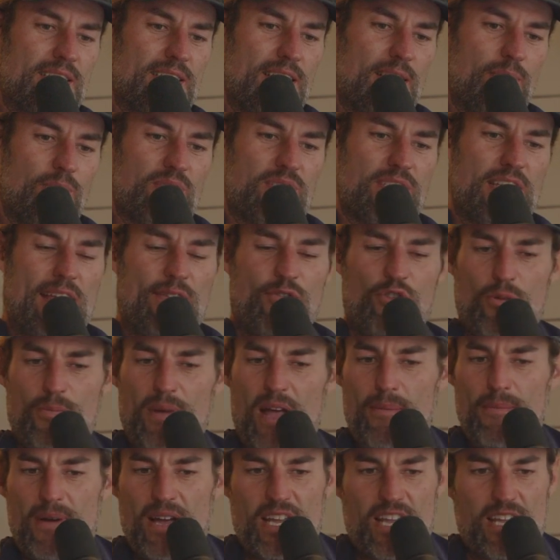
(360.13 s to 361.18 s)
it was never
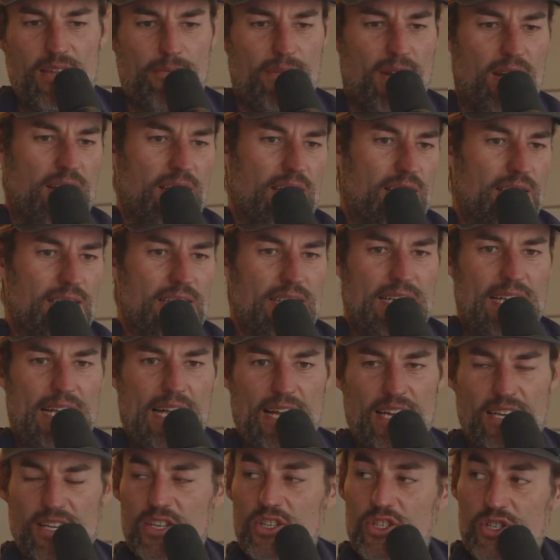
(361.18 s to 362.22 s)
about making money
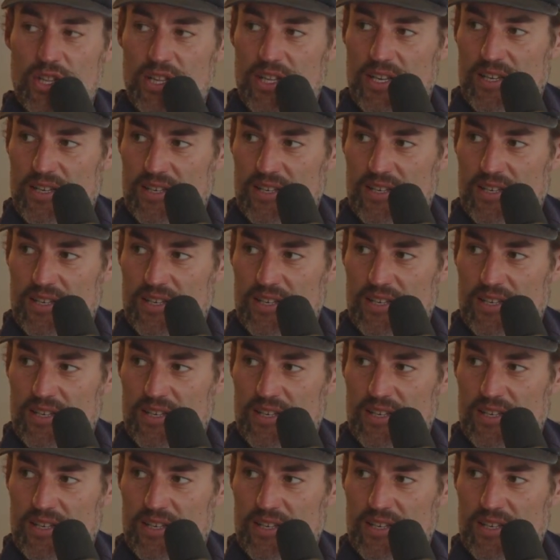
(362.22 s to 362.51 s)
initially.